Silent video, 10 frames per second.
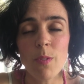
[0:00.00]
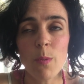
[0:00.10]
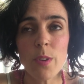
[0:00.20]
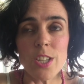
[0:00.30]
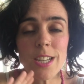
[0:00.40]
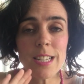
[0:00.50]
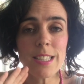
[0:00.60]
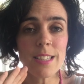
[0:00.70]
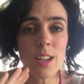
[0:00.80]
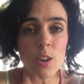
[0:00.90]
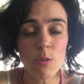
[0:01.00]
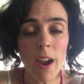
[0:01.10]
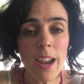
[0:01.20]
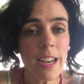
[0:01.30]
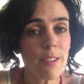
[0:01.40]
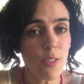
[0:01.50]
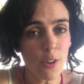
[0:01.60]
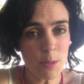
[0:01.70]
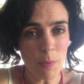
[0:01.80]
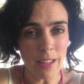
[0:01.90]
which is great if
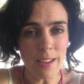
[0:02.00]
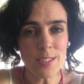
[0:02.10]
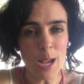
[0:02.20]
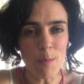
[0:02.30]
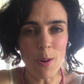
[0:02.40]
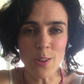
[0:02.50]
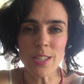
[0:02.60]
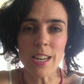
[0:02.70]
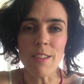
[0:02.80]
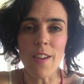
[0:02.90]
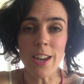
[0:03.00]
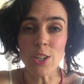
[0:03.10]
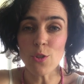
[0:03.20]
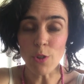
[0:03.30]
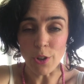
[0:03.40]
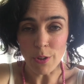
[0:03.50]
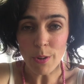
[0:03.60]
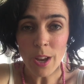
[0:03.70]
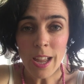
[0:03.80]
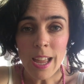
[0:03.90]
those beliefs are positive and
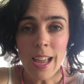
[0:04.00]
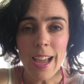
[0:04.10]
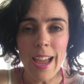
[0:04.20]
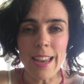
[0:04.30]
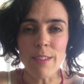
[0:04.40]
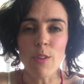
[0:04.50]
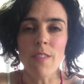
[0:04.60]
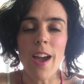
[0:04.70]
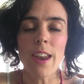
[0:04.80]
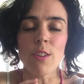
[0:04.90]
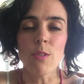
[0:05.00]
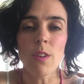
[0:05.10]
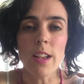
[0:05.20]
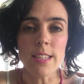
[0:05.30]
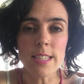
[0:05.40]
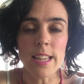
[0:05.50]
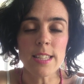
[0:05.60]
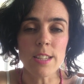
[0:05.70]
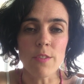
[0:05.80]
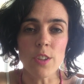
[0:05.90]
true, and if we've had a
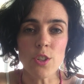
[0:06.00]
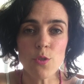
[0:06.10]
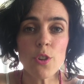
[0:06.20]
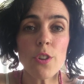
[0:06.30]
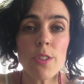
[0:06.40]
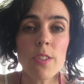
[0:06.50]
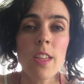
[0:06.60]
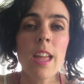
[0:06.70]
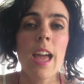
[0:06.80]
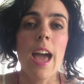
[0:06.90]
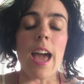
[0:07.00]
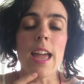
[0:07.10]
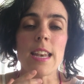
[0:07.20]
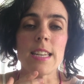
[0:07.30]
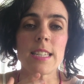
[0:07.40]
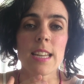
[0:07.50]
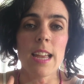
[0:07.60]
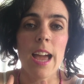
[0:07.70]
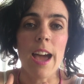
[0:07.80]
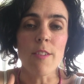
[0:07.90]
sense of the truth and
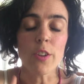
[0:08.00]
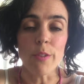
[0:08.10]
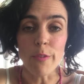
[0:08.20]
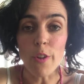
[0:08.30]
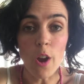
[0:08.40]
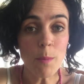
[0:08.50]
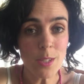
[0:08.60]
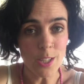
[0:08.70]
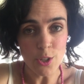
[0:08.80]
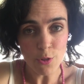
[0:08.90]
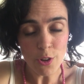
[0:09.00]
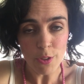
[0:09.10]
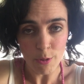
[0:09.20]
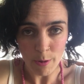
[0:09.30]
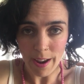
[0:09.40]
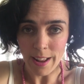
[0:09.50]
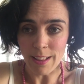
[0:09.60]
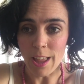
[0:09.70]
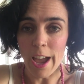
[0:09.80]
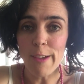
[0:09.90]
have confirmed the truth throughout
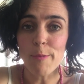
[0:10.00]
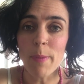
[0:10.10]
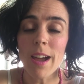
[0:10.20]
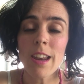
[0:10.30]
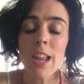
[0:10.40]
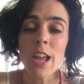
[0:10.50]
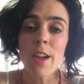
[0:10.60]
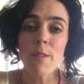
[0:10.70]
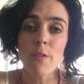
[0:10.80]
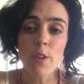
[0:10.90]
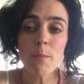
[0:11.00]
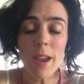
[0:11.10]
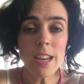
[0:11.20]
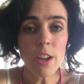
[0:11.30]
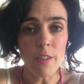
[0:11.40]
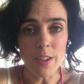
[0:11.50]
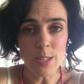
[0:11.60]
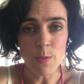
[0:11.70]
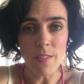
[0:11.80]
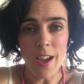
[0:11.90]
our life. But for many of
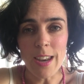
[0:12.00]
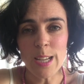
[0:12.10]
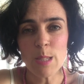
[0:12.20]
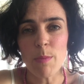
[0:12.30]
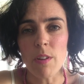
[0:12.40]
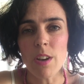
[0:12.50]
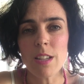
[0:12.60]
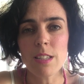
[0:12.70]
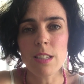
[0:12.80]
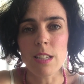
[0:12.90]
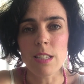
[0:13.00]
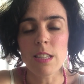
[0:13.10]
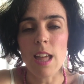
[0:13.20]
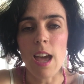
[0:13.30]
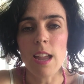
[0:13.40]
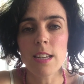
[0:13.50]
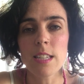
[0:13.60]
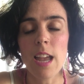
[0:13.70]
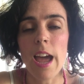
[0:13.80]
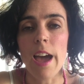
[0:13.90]
us, we've had experiences
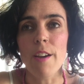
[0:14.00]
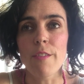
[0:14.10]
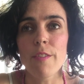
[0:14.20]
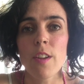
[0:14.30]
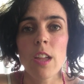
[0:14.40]
that have